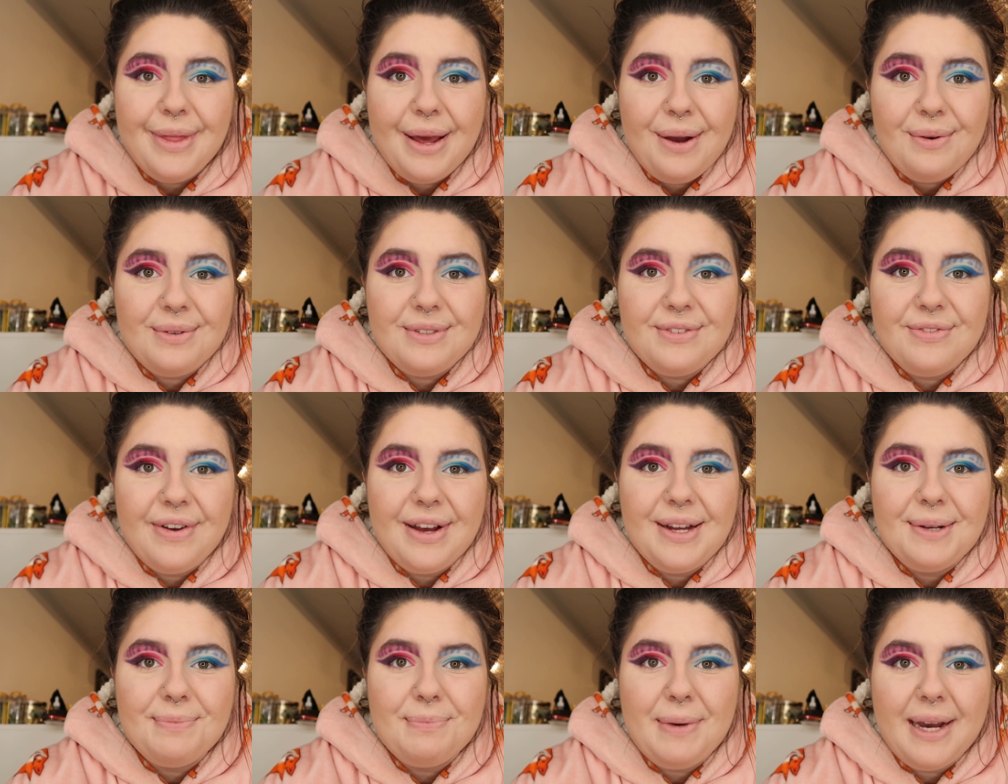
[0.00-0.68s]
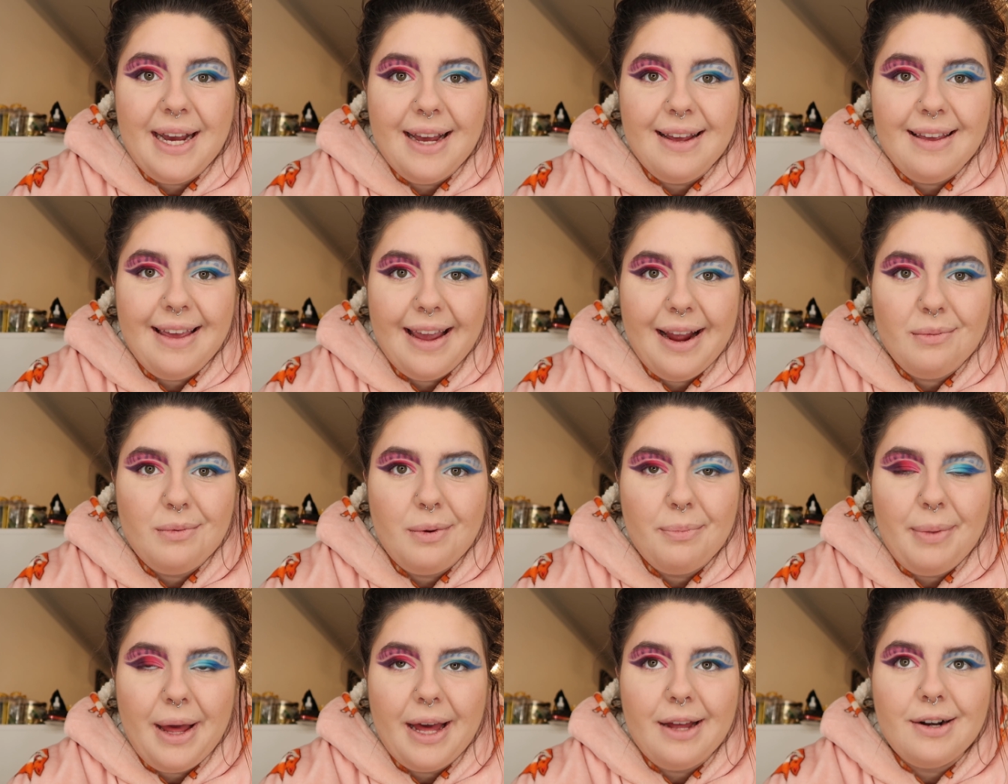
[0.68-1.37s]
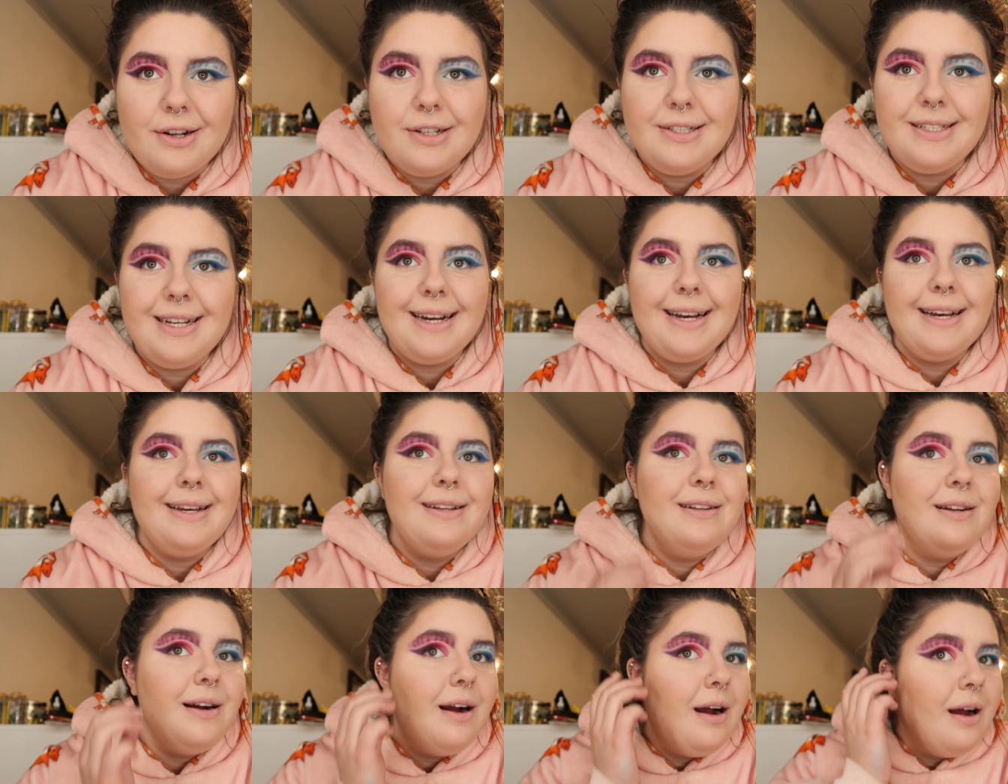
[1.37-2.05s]
that was fun. My camera battery
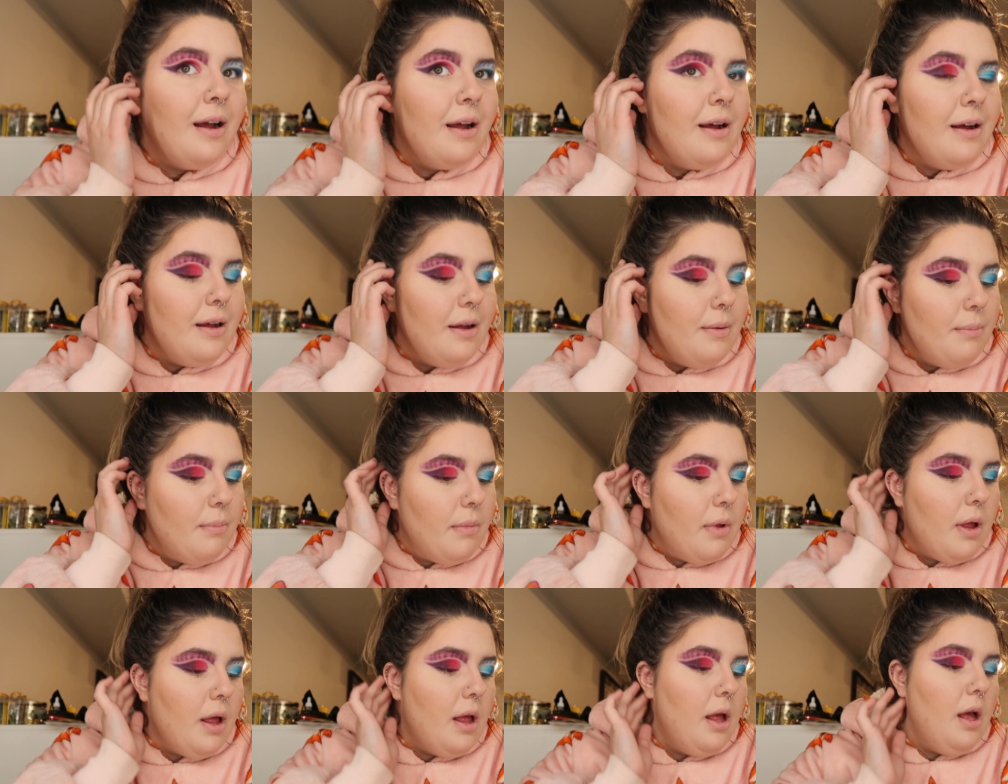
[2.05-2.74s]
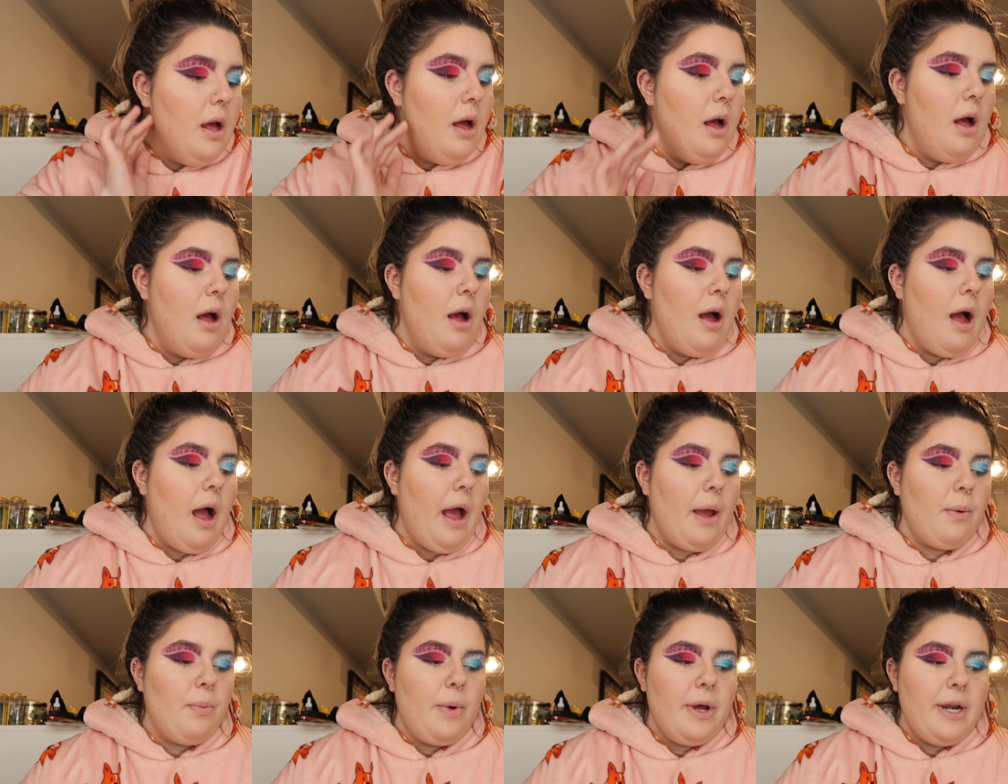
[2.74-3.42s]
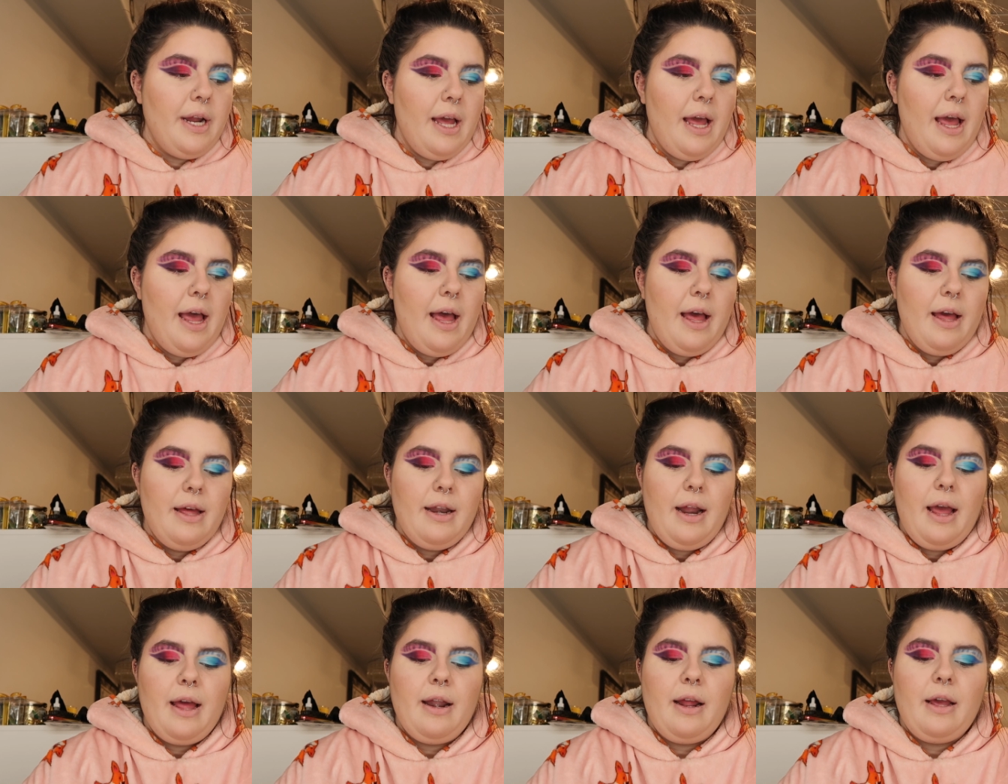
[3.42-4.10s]
died. I went
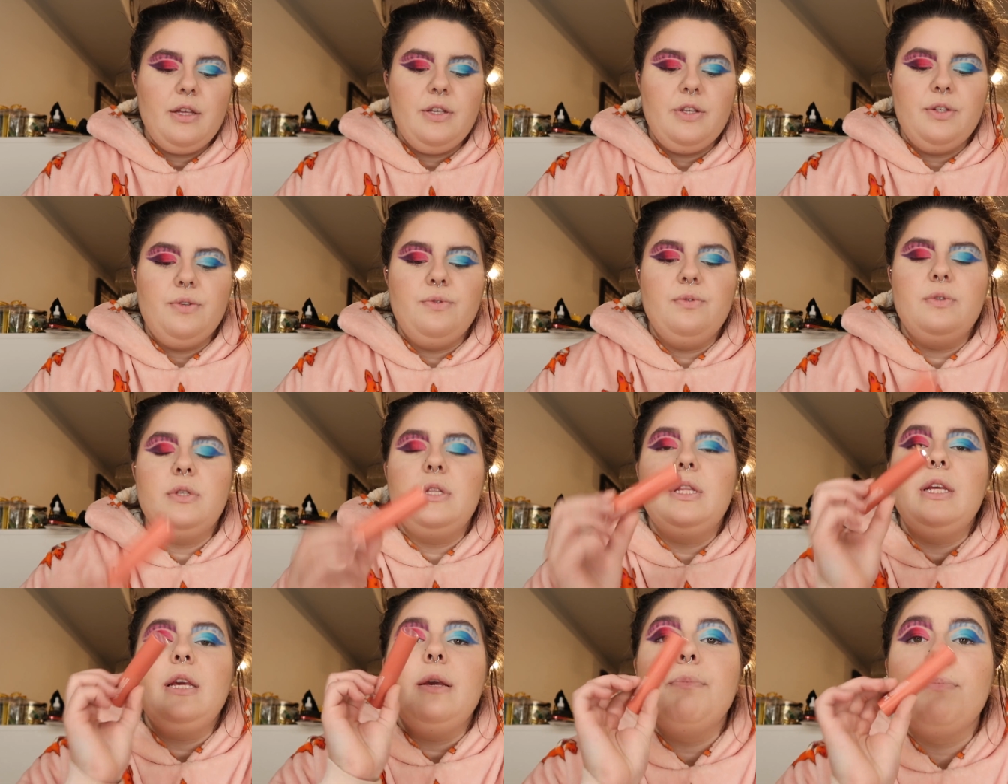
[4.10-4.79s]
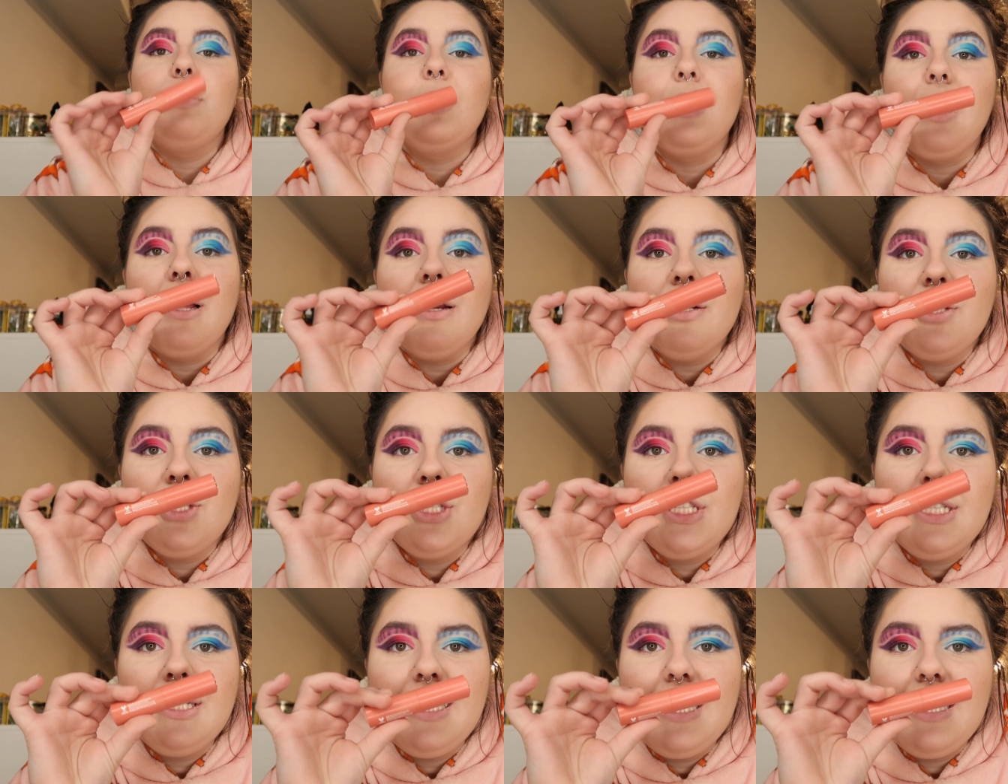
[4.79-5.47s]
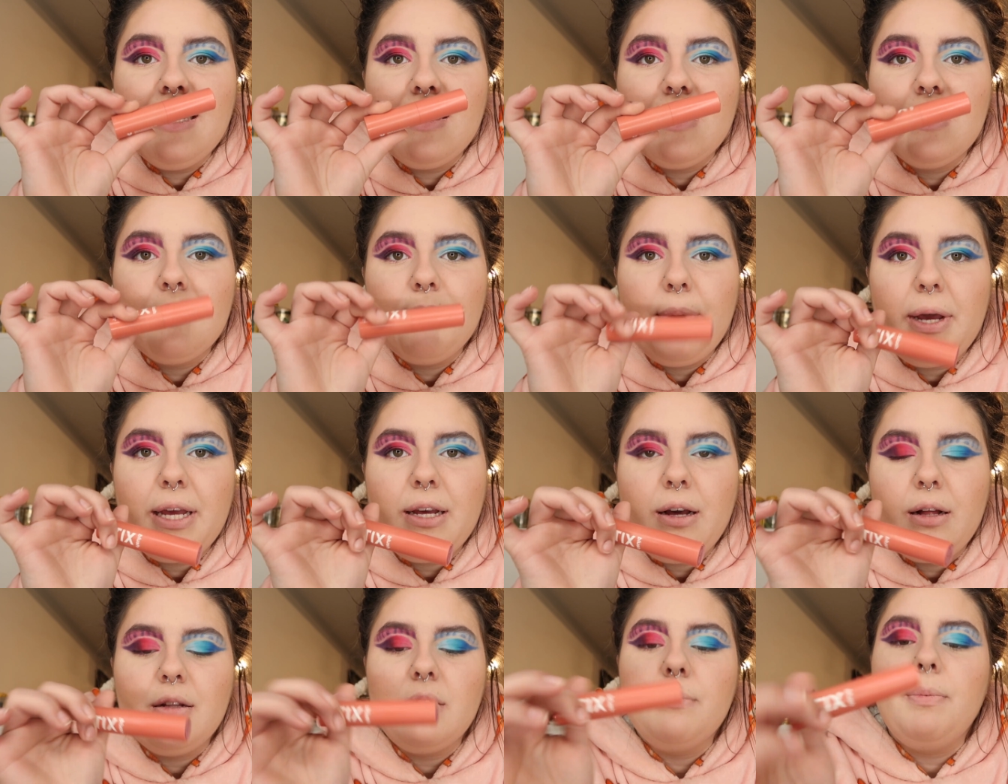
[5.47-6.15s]
ahead and I used the blush sticks by
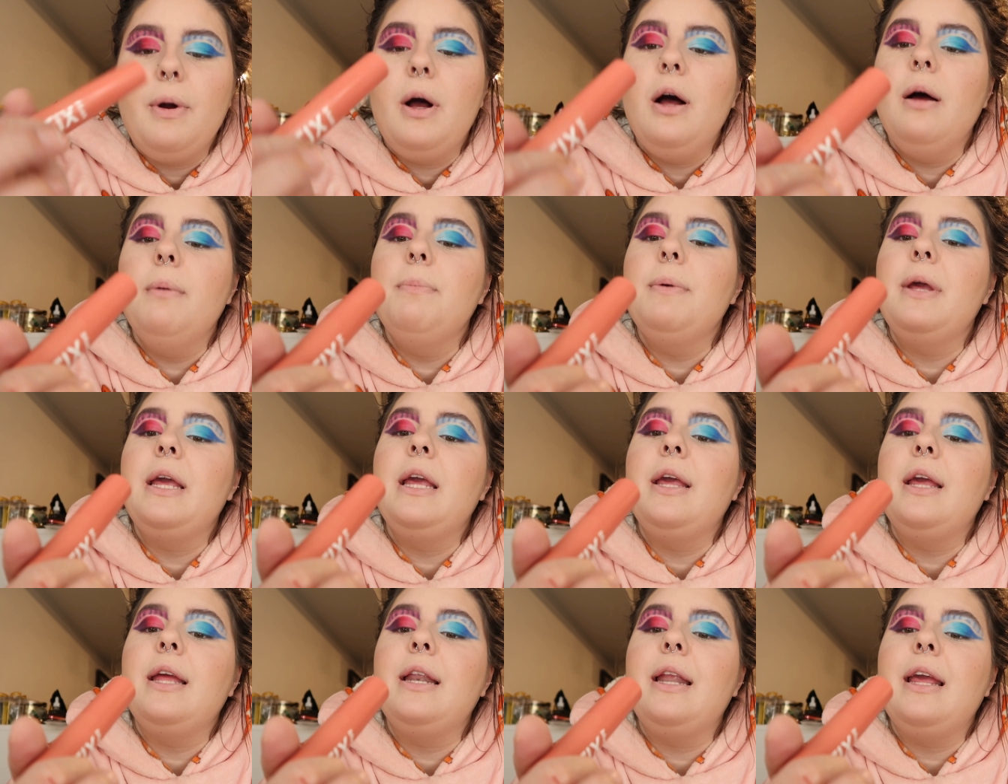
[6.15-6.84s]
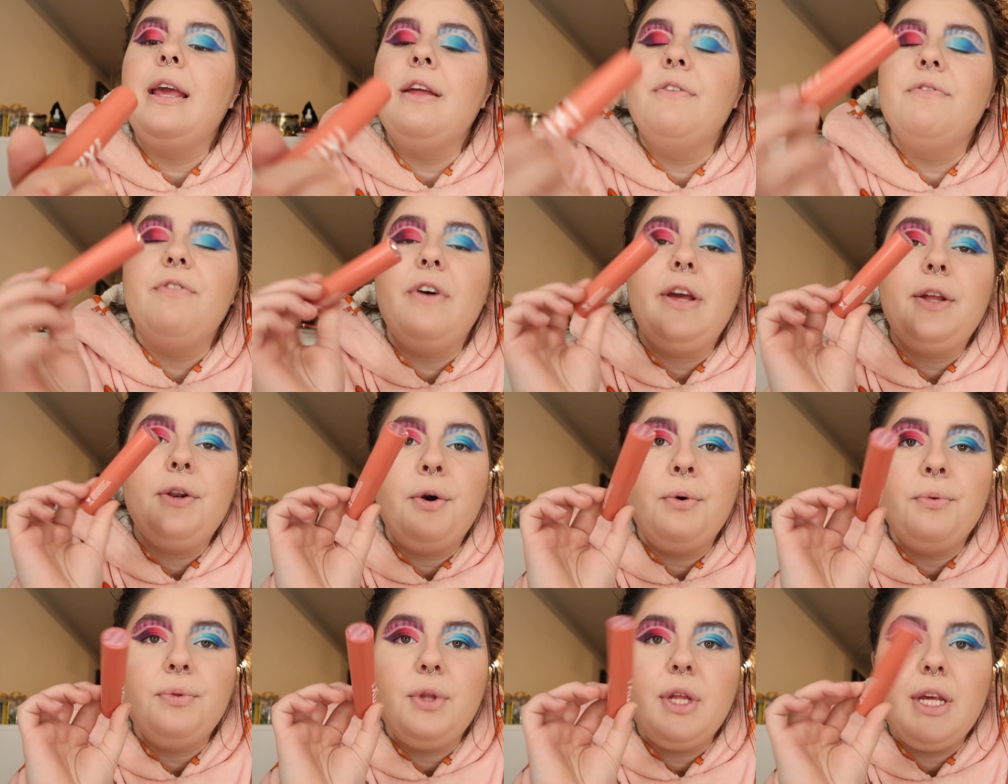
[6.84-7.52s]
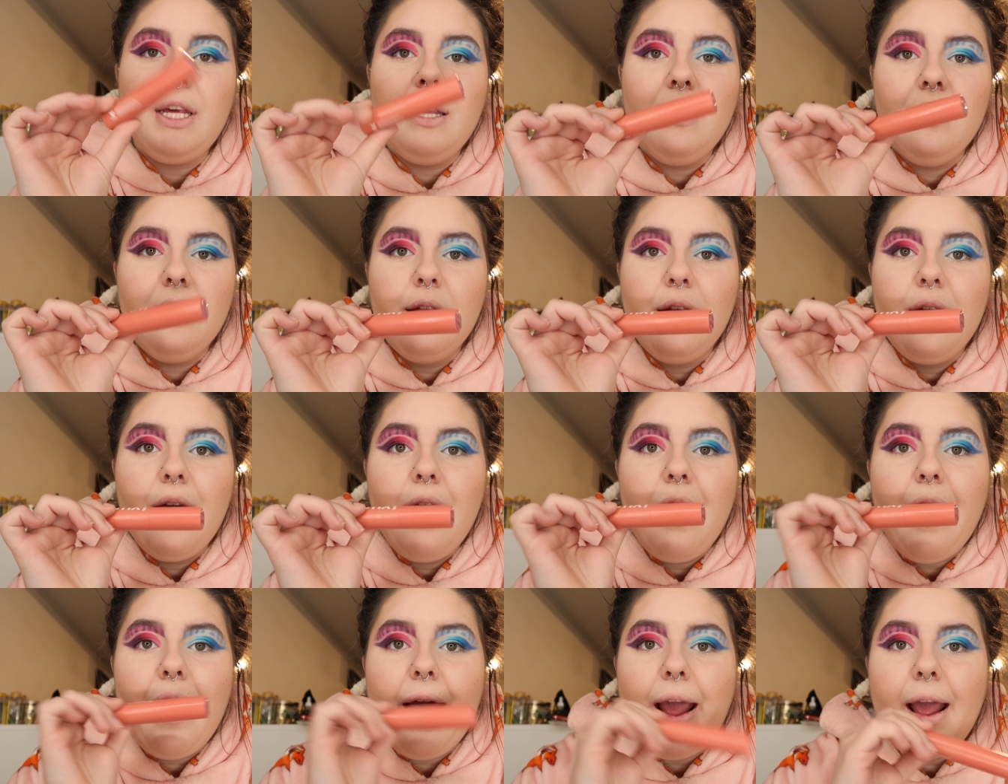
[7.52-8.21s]
ColourPop in Invite Only,
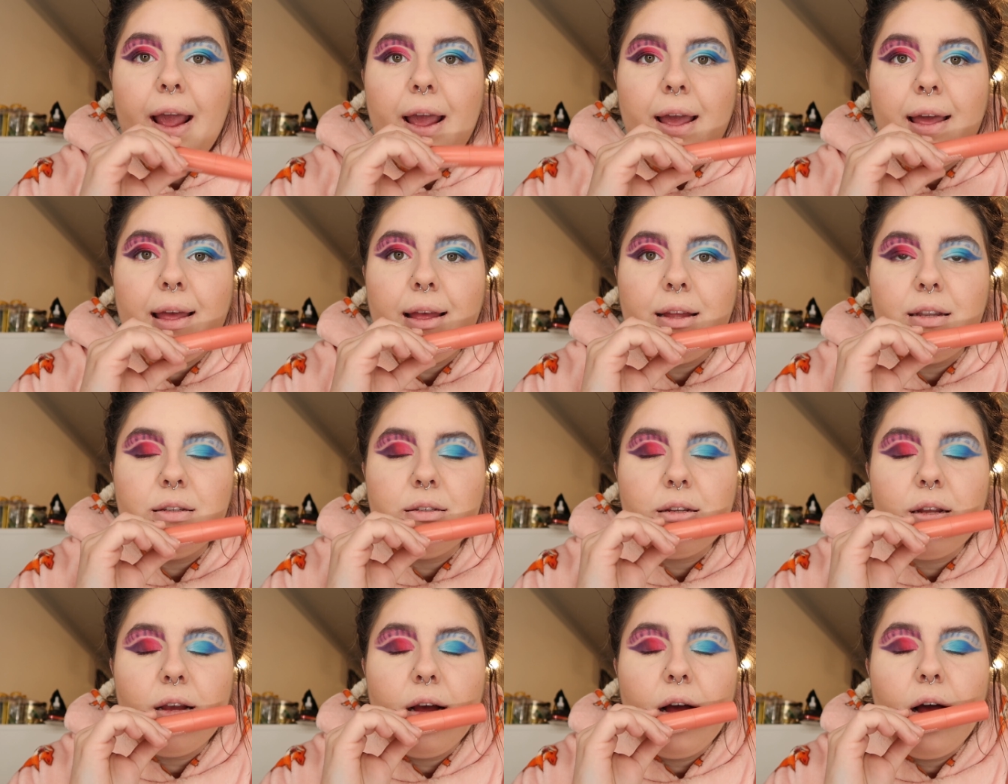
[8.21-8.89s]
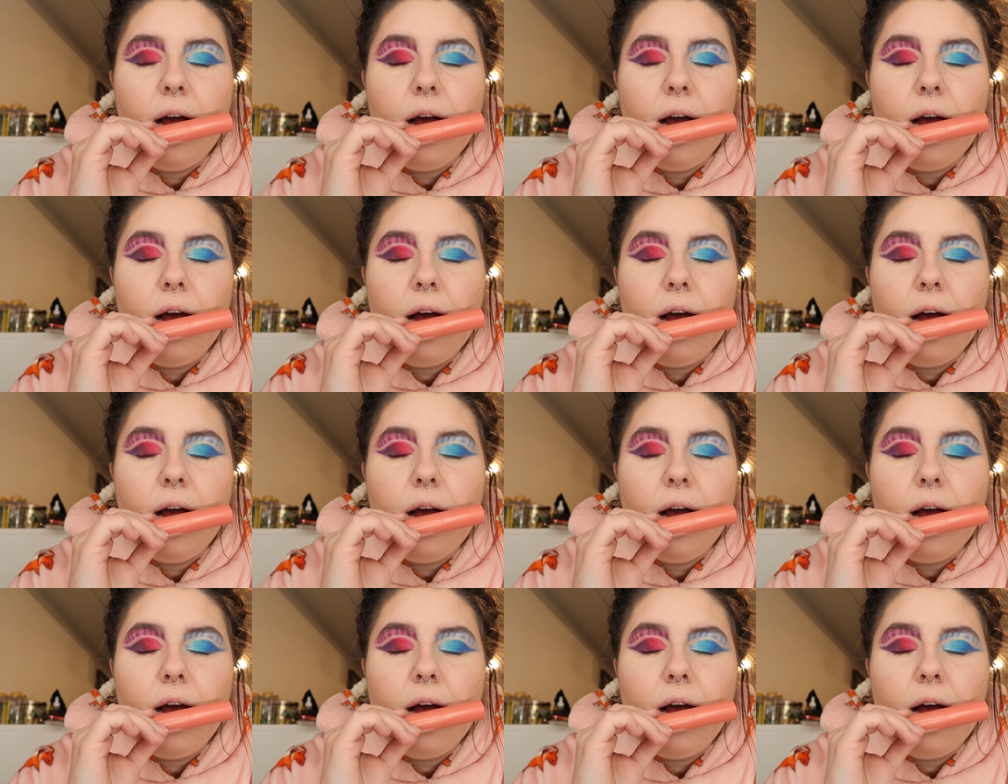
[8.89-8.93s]
and